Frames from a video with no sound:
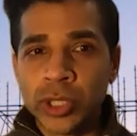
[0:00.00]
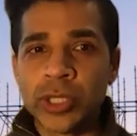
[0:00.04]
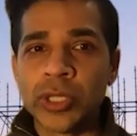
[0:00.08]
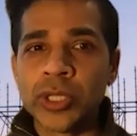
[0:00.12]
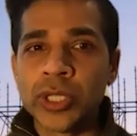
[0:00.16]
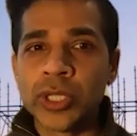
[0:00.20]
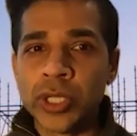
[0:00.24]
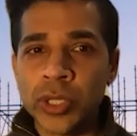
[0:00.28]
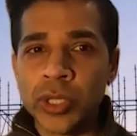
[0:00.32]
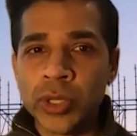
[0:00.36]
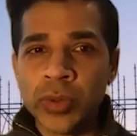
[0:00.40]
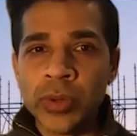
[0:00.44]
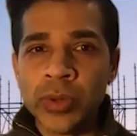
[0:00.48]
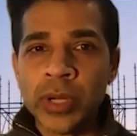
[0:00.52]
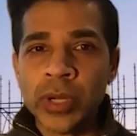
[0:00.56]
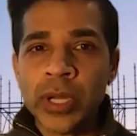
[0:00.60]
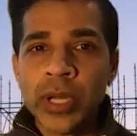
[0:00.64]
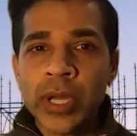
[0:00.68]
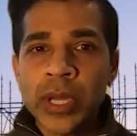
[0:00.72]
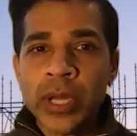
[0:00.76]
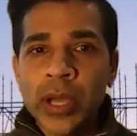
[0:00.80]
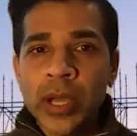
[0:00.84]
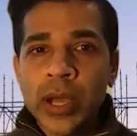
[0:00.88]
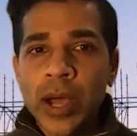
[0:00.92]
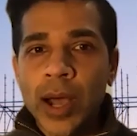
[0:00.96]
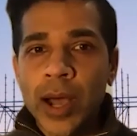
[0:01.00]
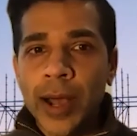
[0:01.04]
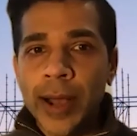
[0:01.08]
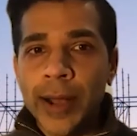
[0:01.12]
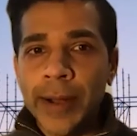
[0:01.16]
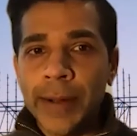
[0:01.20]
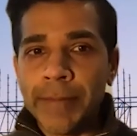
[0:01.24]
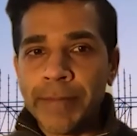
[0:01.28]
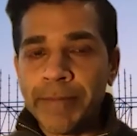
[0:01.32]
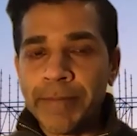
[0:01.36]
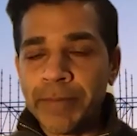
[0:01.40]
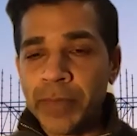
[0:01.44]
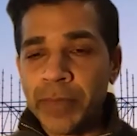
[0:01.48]
2,
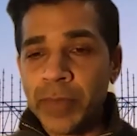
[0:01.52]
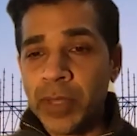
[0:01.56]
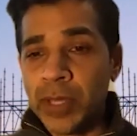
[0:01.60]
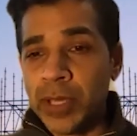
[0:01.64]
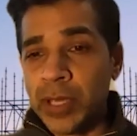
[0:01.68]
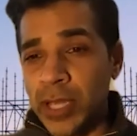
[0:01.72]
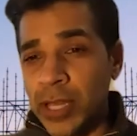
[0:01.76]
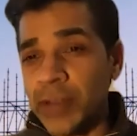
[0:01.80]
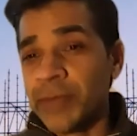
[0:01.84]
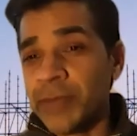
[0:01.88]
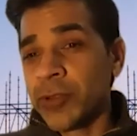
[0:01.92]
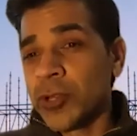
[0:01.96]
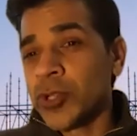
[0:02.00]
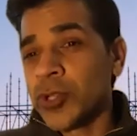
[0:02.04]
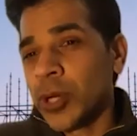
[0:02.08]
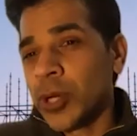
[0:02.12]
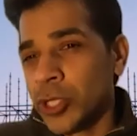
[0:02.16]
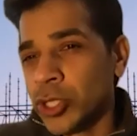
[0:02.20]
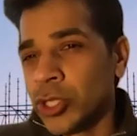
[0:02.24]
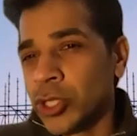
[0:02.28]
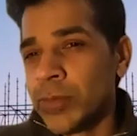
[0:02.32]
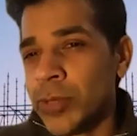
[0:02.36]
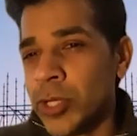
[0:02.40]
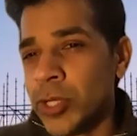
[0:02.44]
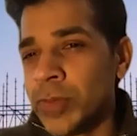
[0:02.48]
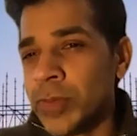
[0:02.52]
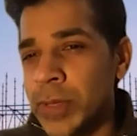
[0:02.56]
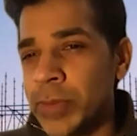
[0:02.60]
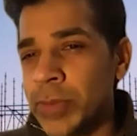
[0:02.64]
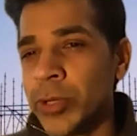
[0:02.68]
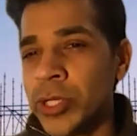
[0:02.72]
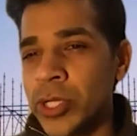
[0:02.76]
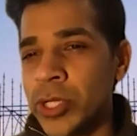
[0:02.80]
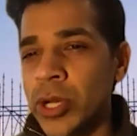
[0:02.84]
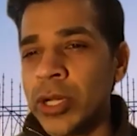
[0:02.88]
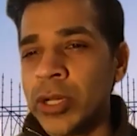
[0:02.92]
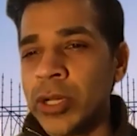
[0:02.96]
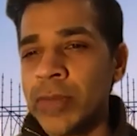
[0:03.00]
the infrastructure bill
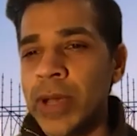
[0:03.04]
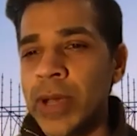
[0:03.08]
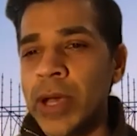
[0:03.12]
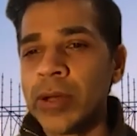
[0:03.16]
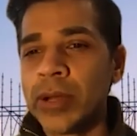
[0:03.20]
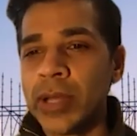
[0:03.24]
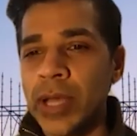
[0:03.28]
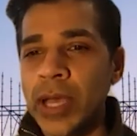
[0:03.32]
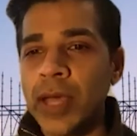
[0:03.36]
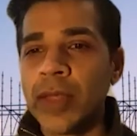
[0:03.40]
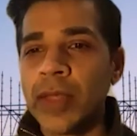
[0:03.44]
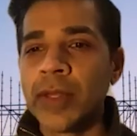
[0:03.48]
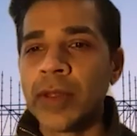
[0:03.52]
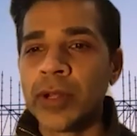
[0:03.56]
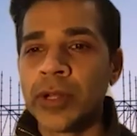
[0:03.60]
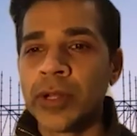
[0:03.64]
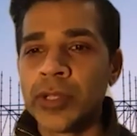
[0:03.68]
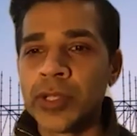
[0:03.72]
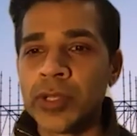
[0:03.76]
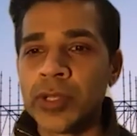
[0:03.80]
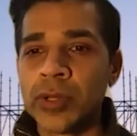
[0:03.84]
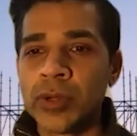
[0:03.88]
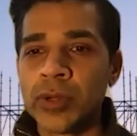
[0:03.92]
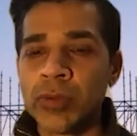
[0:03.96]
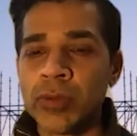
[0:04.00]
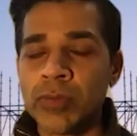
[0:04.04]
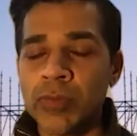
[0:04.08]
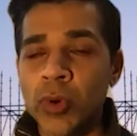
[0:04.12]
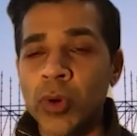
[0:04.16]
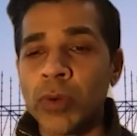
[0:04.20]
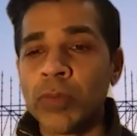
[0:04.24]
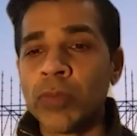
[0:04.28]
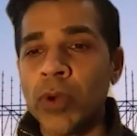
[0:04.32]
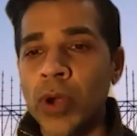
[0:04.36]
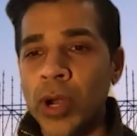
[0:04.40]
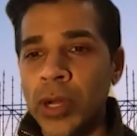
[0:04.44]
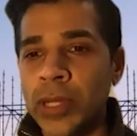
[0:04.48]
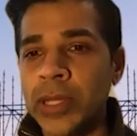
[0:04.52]
people talk about, and then also
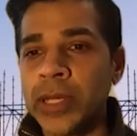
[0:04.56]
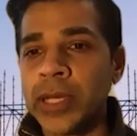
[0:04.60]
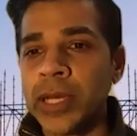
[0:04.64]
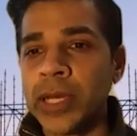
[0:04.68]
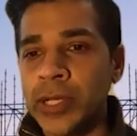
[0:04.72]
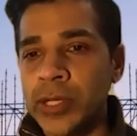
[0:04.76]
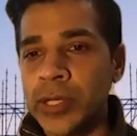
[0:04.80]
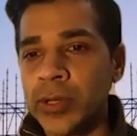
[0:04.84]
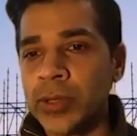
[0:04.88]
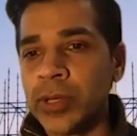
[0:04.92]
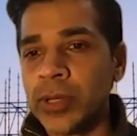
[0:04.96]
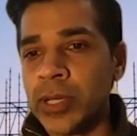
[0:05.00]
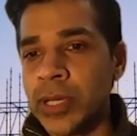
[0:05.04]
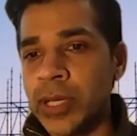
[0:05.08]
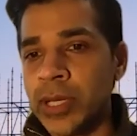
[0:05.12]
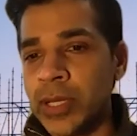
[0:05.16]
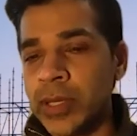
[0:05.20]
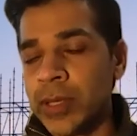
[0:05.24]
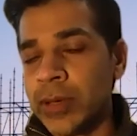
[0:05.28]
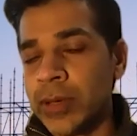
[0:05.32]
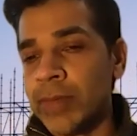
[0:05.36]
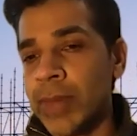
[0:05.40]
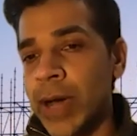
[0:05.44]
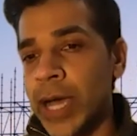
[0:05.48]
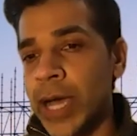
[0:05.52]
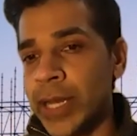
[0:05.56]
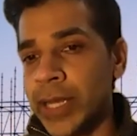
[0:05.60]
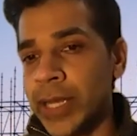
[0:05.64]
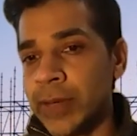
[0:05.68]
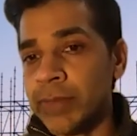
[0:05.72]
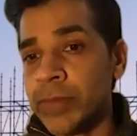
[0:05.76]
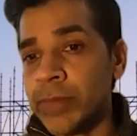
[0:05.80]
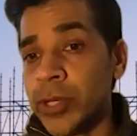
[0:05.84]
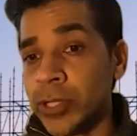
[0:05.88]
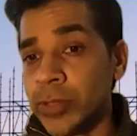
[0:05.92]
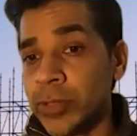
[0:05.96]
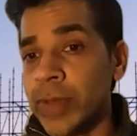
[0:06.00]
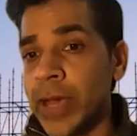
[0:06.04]
more broadly under the
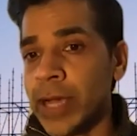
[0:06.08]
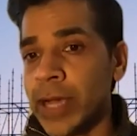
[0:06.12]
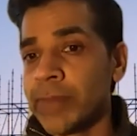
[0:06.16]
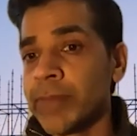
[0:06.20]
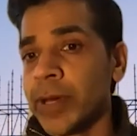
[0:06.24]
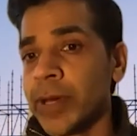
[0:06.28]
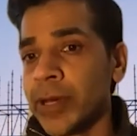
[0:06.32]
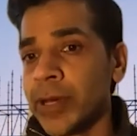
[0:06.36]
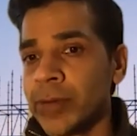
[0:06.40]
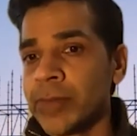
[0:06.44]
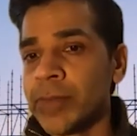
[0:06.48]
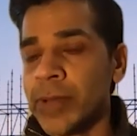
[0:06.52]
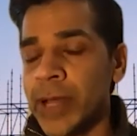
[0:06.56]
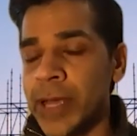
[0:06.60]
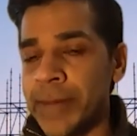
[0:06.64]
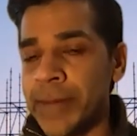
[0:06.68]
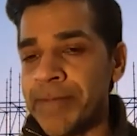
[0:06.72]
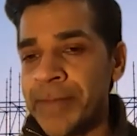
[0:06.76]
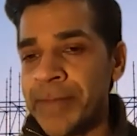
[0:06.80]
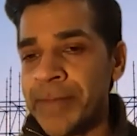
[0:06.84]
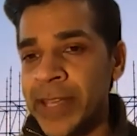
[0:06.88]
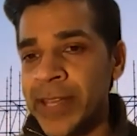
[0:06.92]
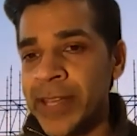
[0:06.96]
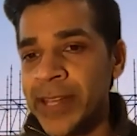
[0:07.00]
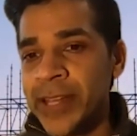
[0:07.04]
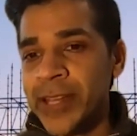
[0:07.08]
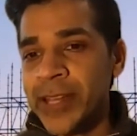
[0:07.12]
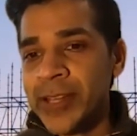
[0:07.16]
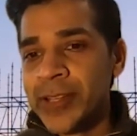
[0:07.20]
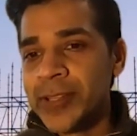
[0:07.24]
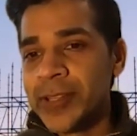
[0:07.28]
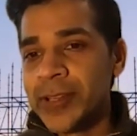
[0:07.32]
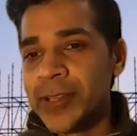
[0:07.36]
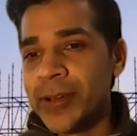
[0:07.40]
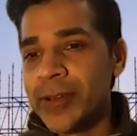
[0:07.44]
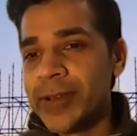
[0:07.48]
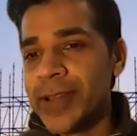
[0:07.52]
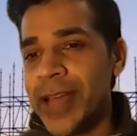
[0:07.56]
Biden Build Back Better plan.
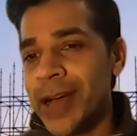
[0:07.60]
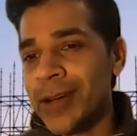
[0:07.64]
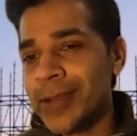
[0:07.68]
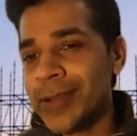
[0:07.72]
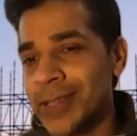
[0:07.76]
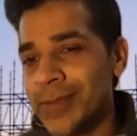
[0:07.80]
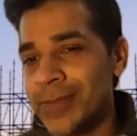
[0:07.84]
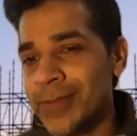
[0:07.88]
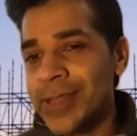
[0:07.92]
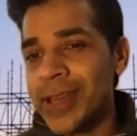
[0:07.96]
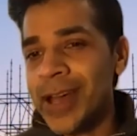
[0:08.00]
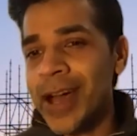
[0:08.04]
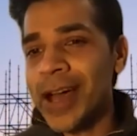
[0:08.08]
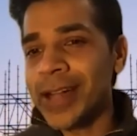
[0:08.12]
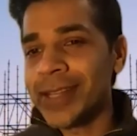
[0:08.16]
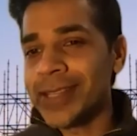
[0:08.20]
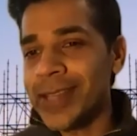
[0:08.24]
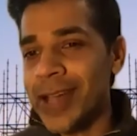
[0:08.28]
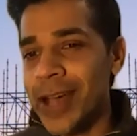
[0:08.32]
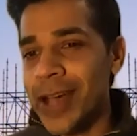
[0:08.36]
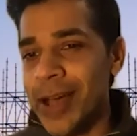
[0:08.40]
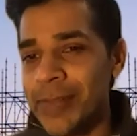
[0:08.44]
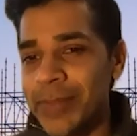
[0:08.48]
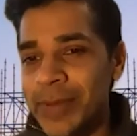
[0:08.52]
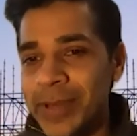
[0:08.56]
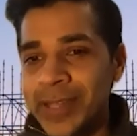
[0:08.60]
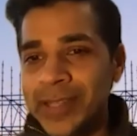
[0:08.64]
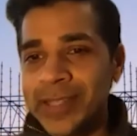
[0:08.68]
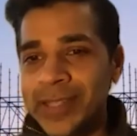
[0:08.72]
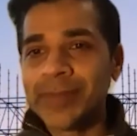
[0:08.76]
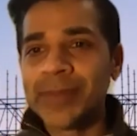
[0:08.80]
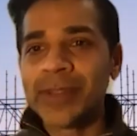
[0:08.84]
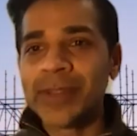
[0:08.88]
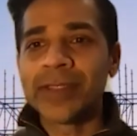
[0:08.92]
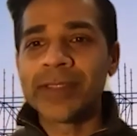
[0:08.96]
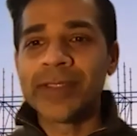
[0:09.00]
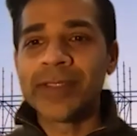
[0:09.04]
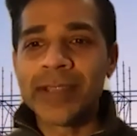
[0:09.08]
So now some of the hot topics,
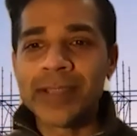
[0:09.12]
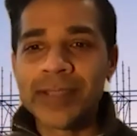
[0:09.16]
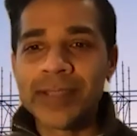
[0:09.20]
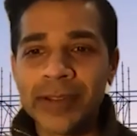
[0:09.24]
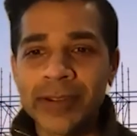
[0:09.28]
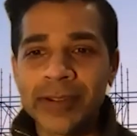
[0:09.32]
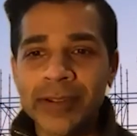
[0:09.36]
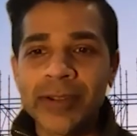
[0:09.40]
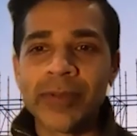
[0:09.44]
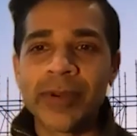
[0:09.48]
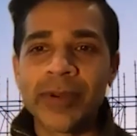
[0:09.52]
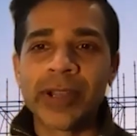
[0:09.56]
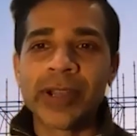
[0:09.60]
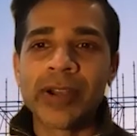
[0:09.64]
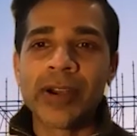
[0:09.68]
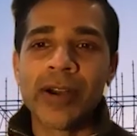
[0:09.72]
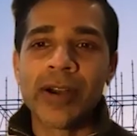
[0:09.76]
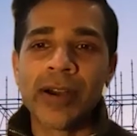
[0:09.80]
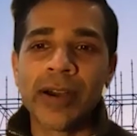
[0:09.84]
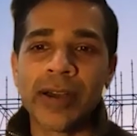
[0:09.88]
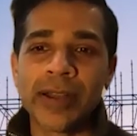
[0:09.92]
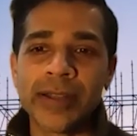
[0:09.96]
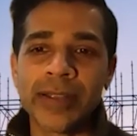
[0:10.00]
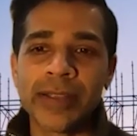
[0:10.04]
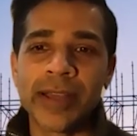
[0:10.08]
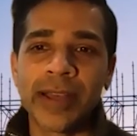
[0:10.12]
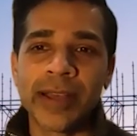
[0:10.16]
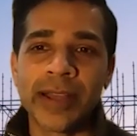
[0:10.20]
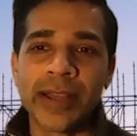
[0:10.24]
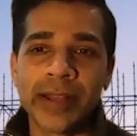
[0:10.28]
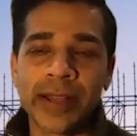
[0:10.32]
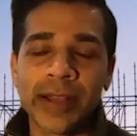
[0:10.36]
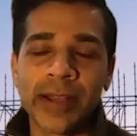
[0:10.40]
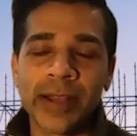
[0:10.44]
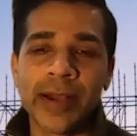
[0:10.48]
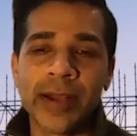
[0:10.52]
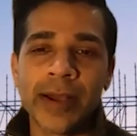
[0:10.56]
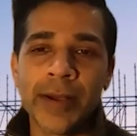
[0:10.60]
some of the things that are going on
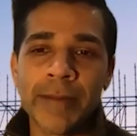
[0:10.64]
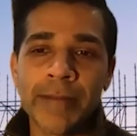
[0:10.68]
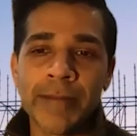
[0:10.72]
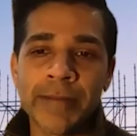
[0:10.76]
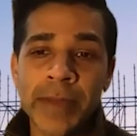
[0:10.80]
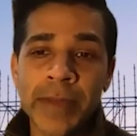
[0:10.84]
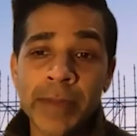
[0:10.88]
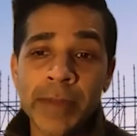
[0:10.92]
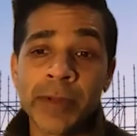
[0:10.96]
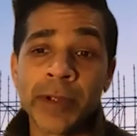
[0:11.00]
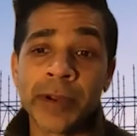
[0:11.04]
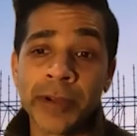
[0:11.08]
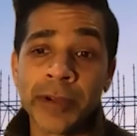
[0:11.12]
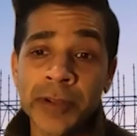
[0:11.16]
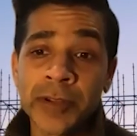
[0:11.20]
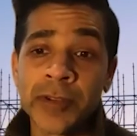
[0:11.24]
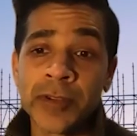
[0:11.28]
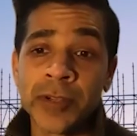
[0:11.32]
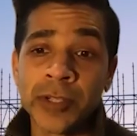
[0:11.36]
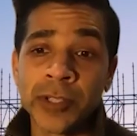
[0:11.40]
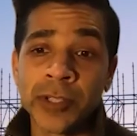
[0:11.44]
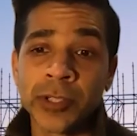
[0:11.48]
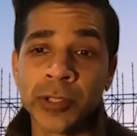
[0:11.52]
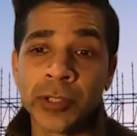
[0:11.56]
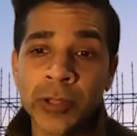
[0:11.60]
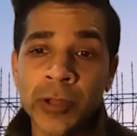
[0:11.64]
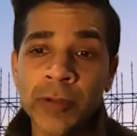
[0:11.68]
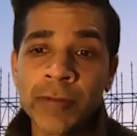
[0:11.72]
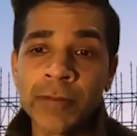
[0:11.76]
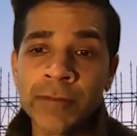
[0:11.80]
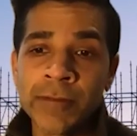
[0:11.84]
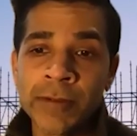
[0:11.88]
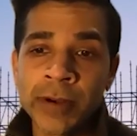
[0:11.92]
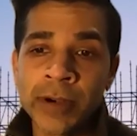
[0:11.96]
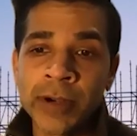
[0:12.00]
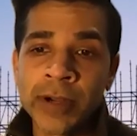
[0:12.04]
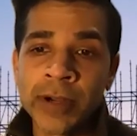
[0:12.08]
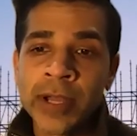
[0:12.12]
that people in our industry should look
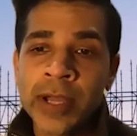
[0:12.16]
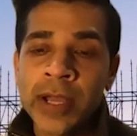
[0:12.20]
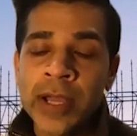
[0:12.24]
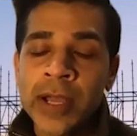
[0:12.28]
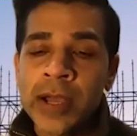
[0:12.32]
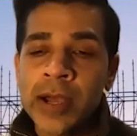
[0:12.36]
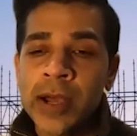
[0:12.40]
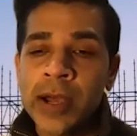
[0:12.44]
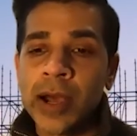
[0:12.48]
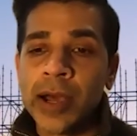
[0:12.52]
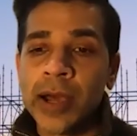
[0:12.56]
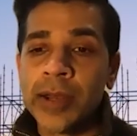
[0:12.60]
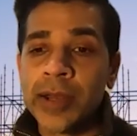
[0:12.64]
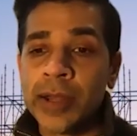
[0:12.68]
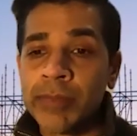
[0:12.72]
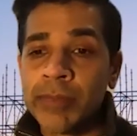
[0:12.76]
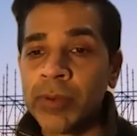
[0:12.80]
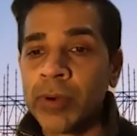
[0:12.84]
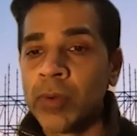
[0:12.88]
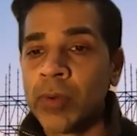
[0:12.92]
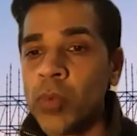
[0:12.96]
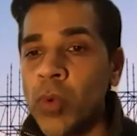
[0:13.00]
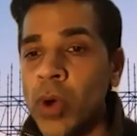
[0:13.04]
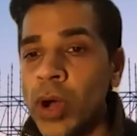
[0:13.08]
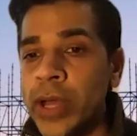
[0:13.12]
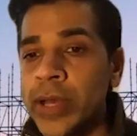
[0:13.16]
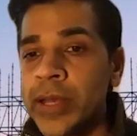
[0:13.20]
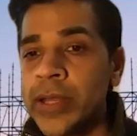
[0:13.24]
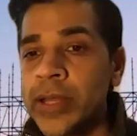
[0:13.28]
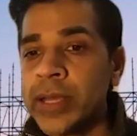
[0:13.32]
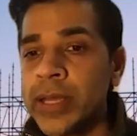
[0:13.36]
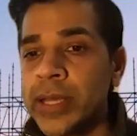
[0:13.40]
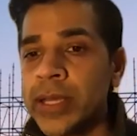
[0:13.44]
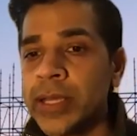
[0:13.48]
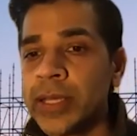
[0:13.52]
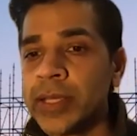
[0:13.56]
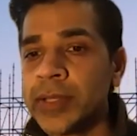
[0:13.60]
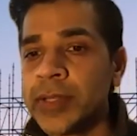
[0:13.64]
for. Number one
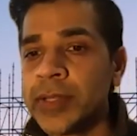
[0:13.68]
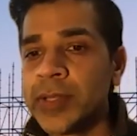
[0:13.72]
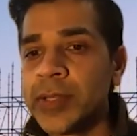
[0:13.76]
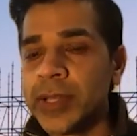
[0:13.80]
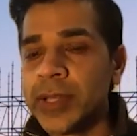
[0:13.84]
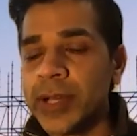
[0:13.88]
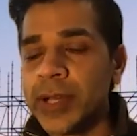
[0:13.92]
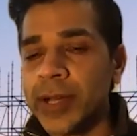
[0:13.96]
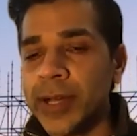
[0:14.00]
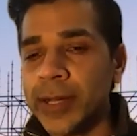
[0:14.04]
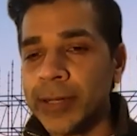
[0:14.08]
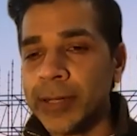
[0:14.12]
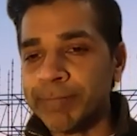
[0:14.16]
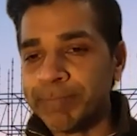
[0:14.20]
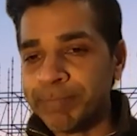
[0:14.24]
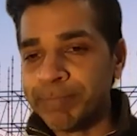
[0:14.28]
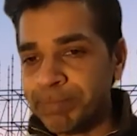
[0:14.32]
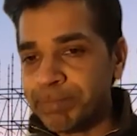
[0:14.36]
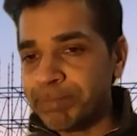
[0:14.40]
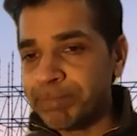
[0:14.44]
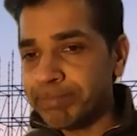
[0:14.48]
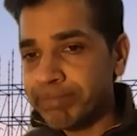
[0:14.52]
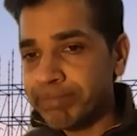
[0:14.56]
is the